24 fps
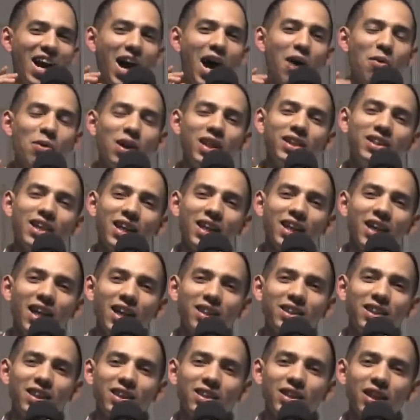I want to
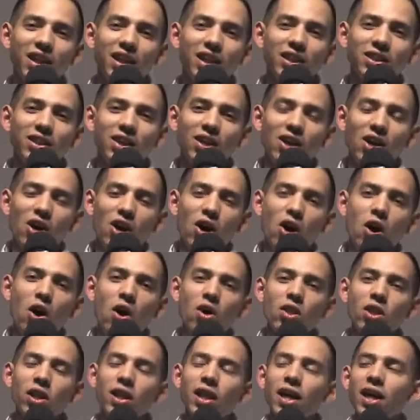dedicate to these ladies,
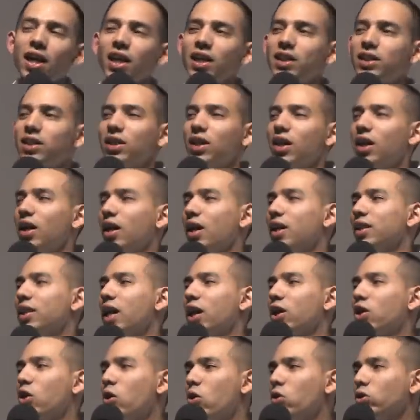all the ladies
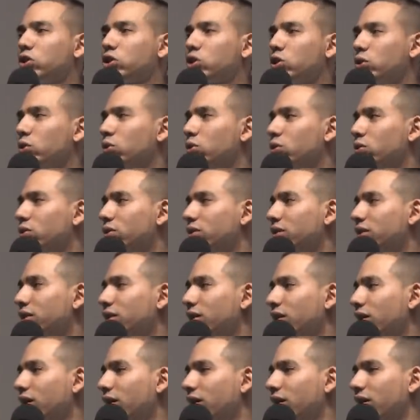that go to
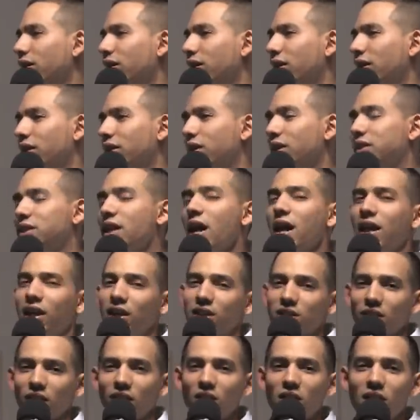the tanning
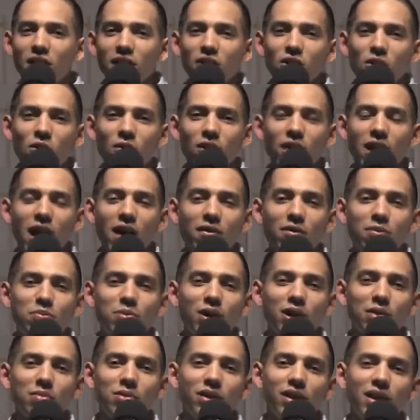salon and already have a
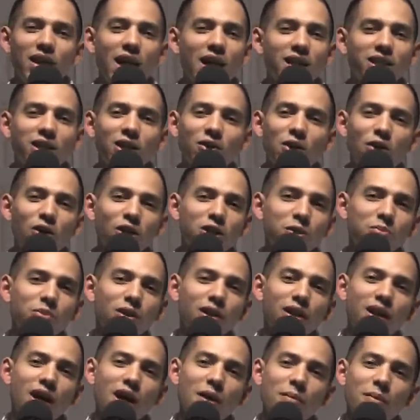pigment. It actually irks me
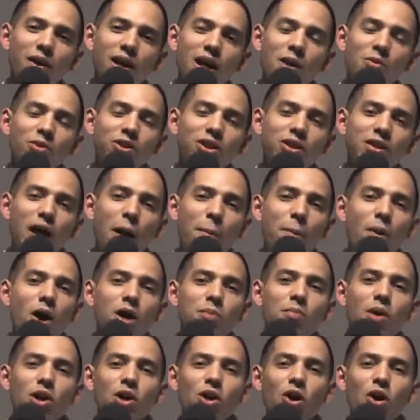a lot, man. I was I parked my